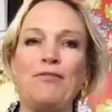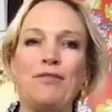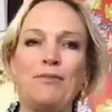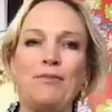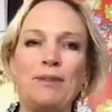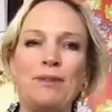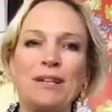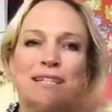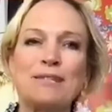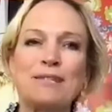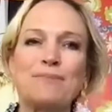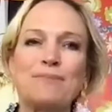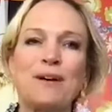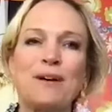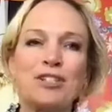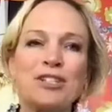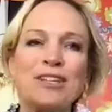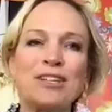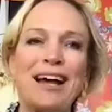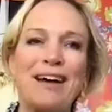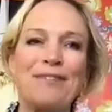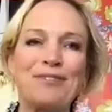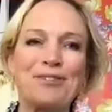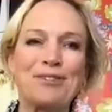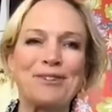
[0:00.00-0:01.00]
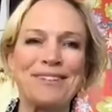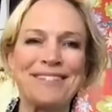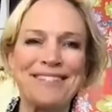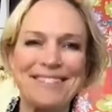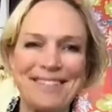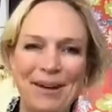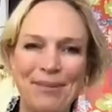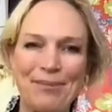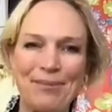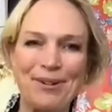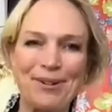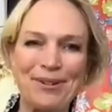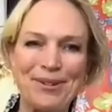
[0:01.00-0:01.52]
I mean, especially after a
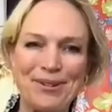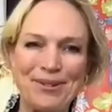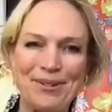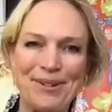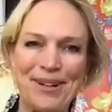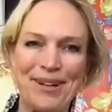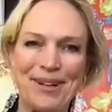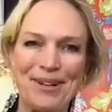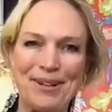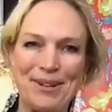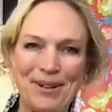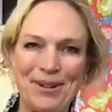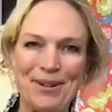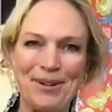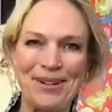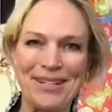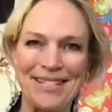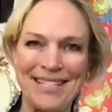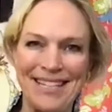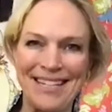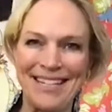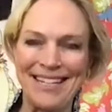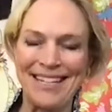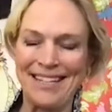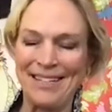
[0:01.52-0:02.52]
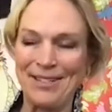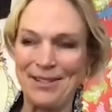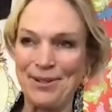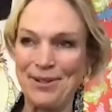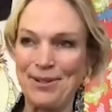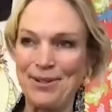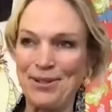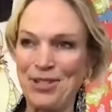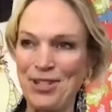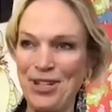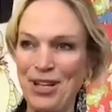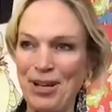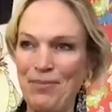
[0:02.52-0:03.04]
summer doing a New York City
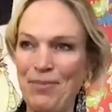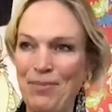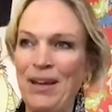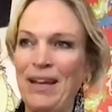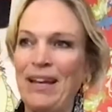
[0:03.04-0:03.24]
internship,